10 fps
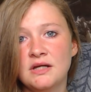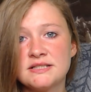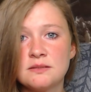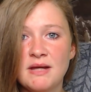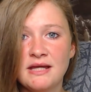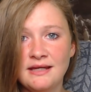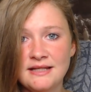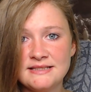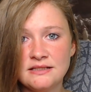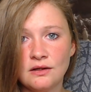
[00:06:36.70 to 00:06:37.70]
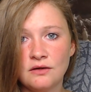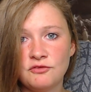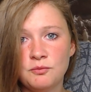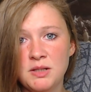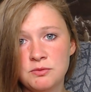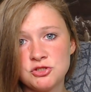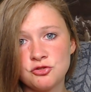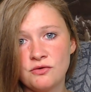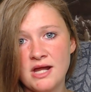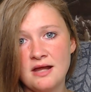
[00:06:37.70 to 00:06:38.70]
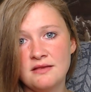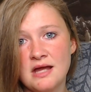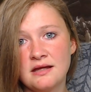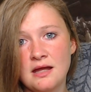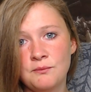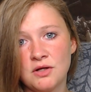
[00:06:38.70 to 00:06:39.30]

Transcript: is to make it easier for people to create their game